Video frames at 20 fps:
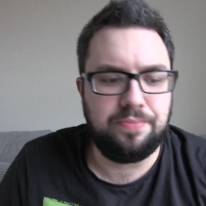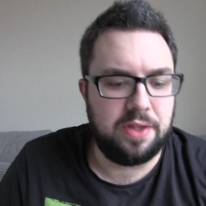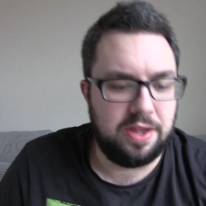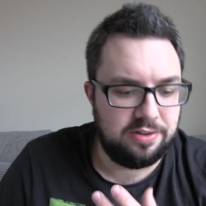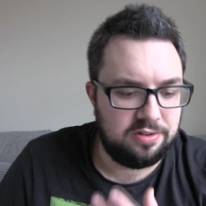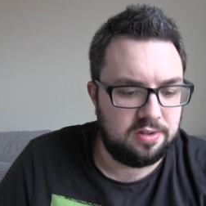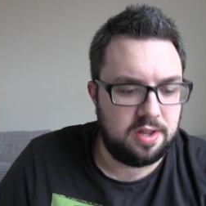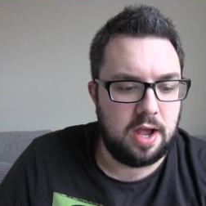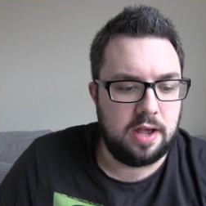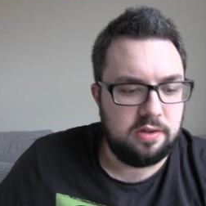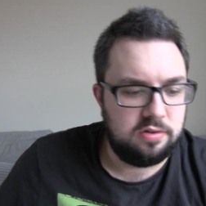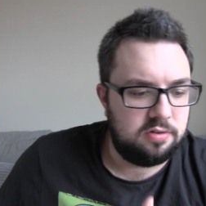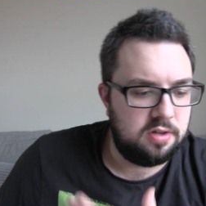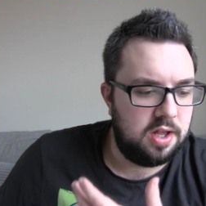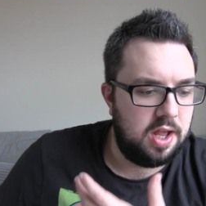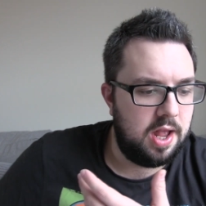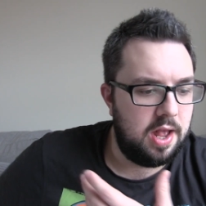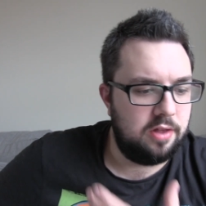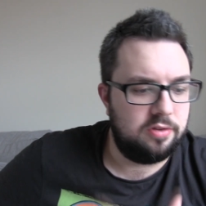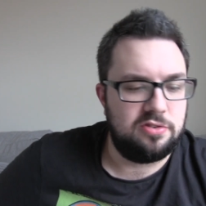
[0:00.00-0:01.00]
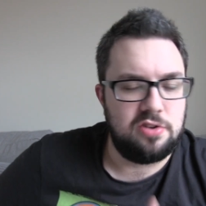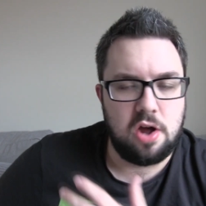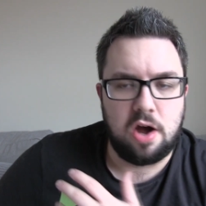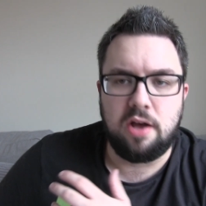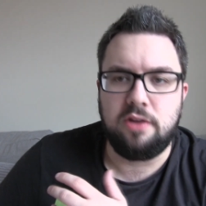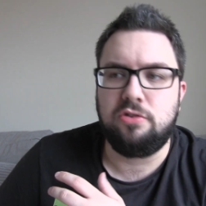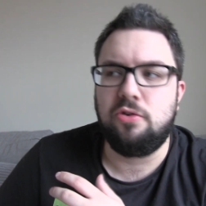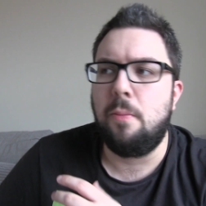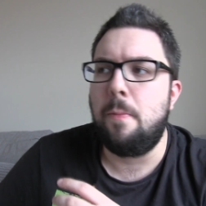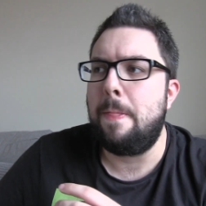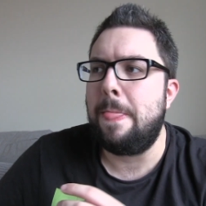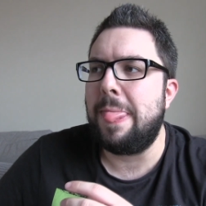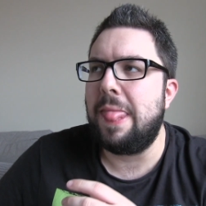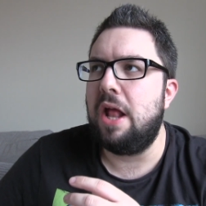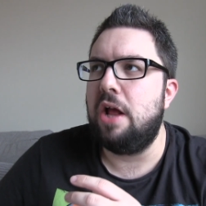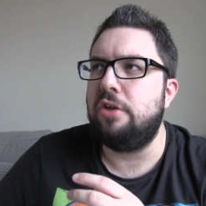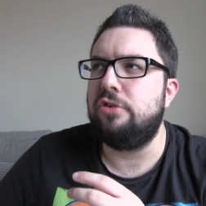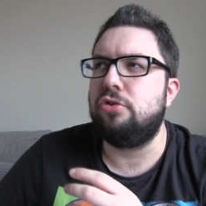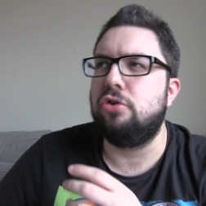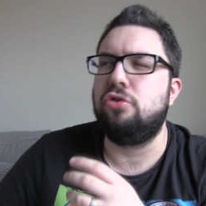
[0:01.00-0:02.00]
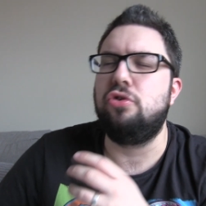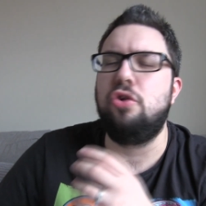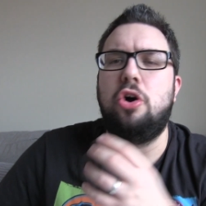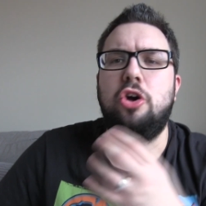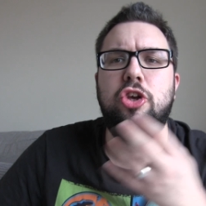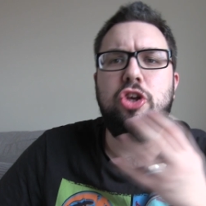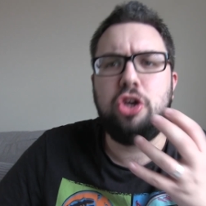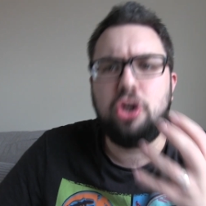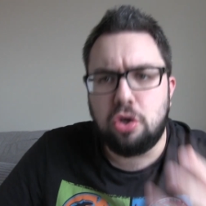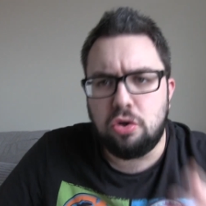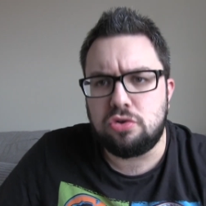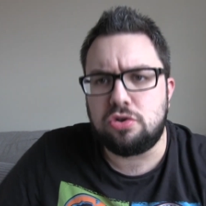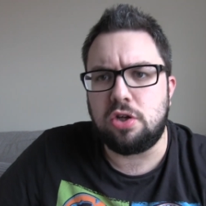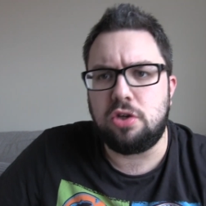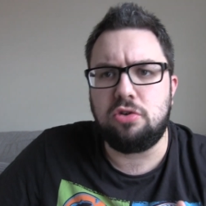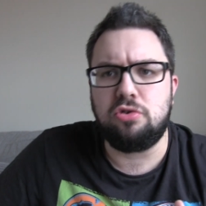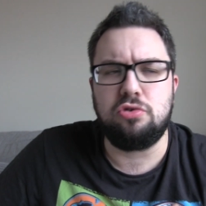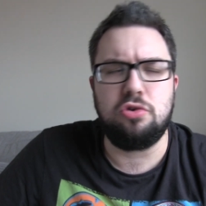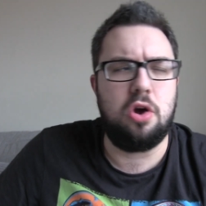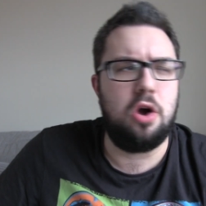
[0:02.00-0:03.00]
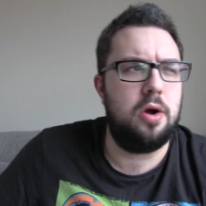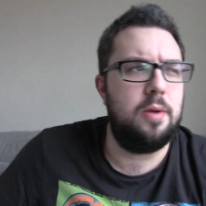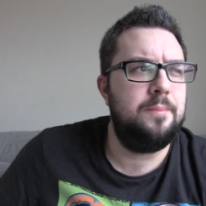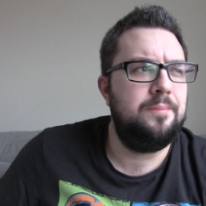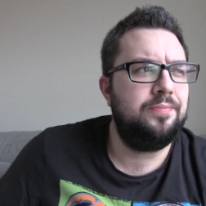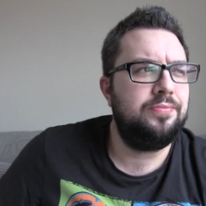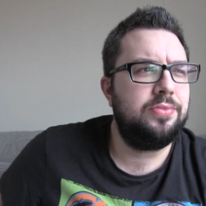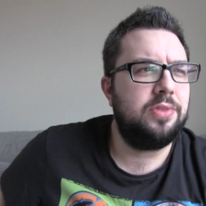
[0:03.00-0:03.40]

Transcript: It's tasty. It's nice. It's just not hugely strong,